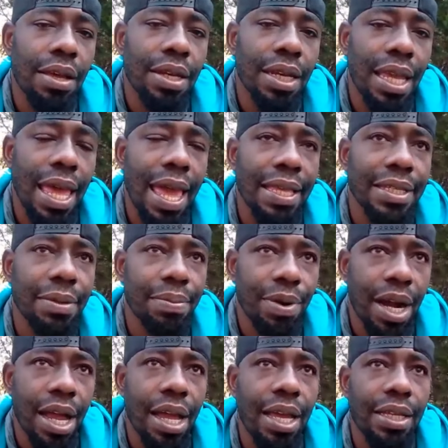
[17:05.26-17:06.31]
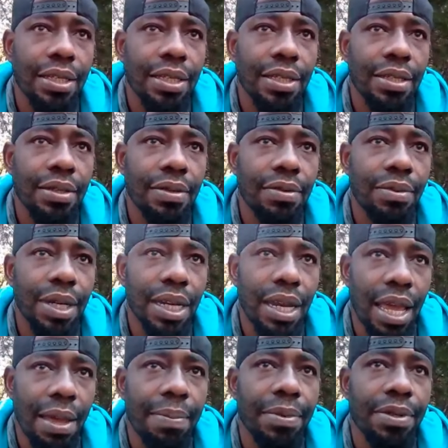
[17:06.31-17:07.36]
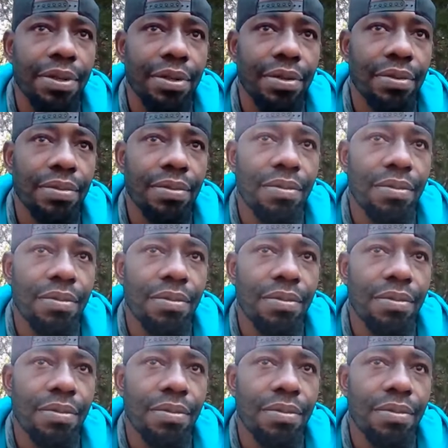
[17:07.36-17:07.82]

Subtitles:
y'all, then act surprised when it happens.